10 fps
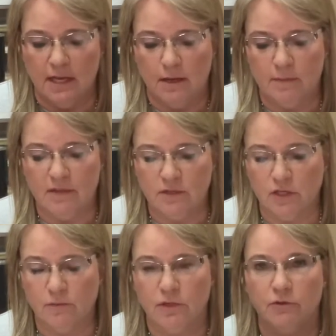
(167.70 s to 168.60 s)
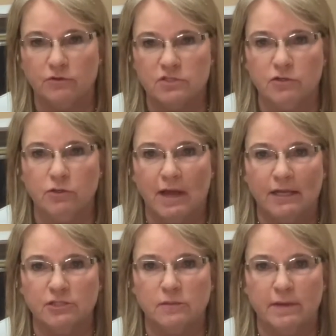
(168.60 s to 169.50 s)
in the computer. So you'll
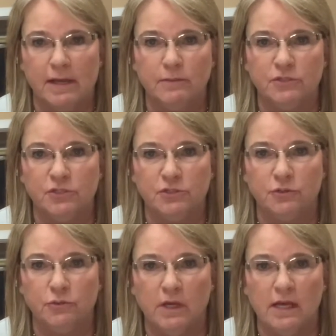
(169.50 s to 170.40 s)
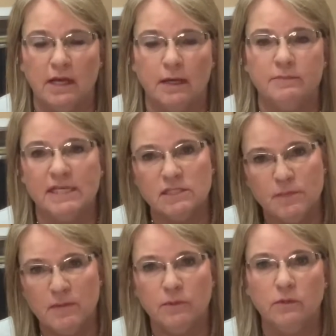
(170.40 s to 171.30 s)
actually be able to test
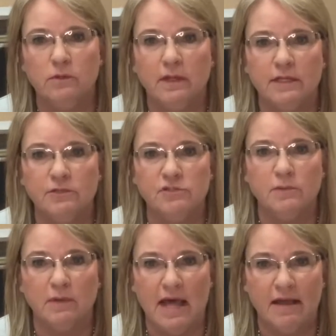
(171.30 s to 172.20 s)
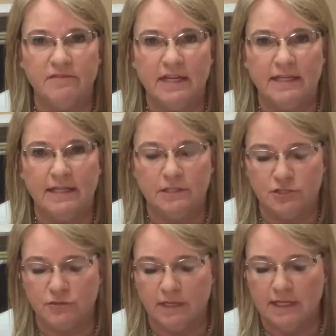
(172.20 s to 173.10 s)
people and do some live data
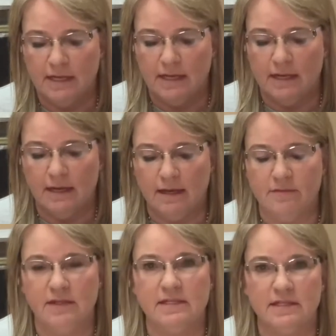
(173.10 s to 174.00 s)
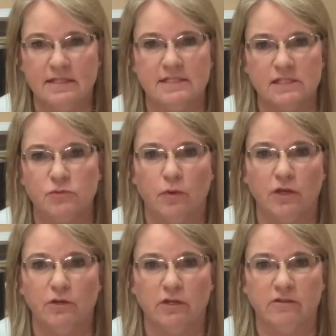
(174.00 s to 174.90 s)
entry. And this is where
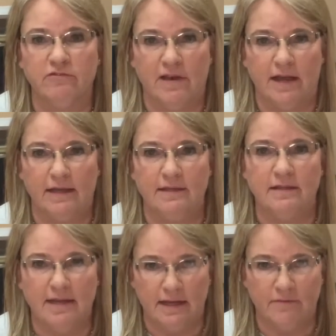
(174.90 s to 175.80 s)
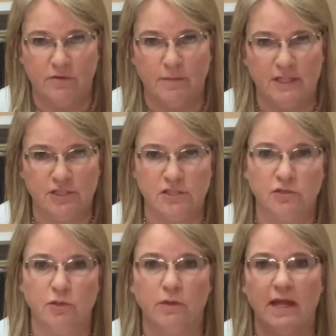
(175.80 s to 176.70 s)
you're going to find that information. So
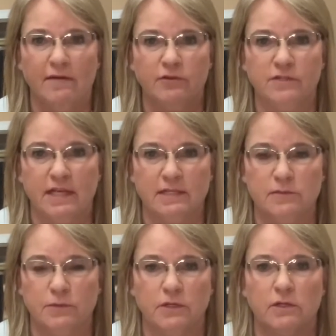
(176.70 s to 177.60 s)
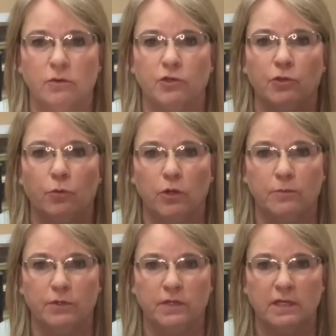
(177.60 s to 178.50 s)
you want to have your textbook or your
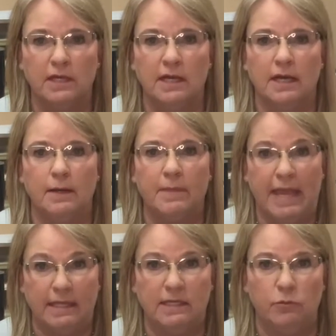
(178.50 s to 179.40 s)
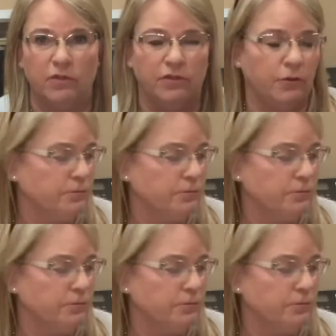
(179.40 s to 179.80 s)
workbook handy with you.